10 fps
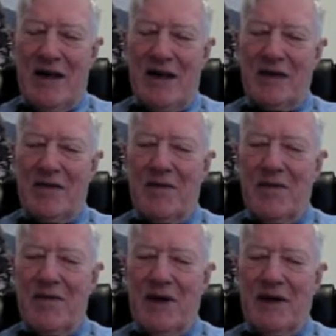But
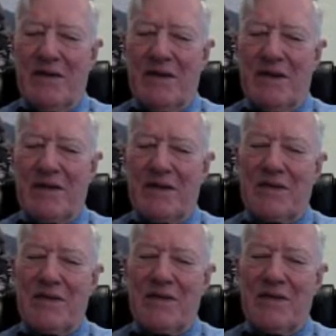
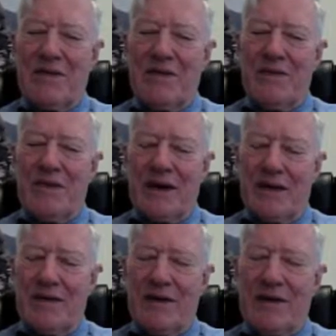by
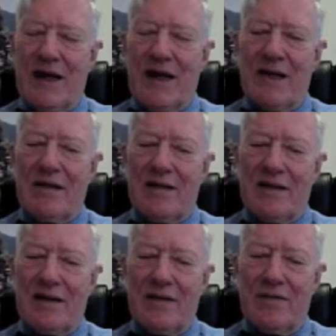getting the
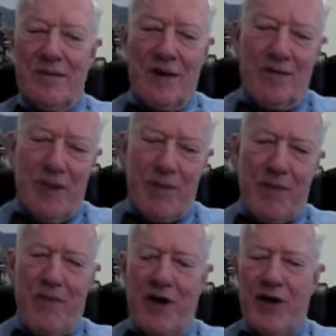Pepper
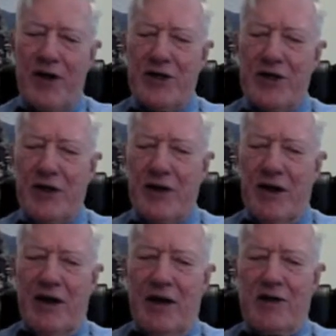Foundation
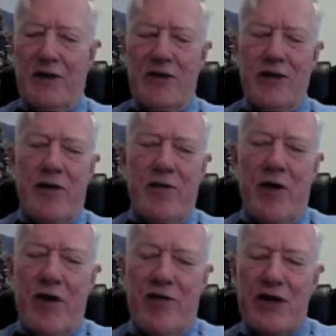associated with
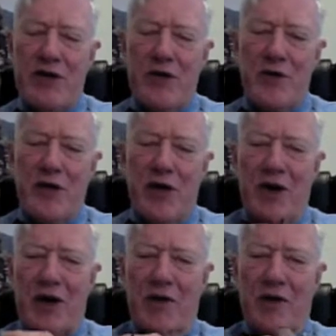FSU,
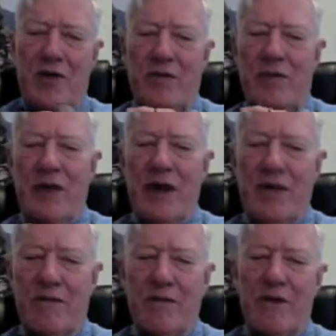we
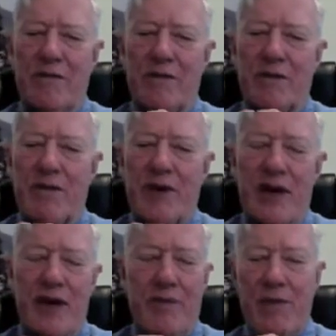then had
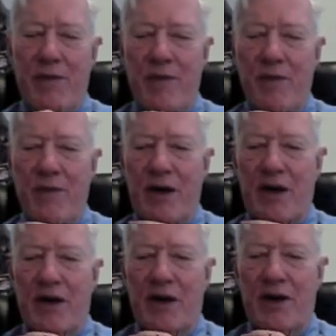people from
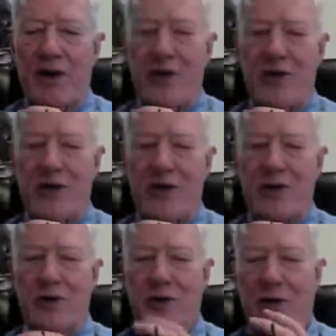nursing school
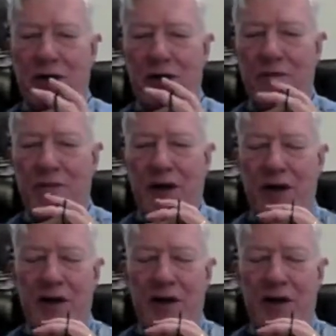and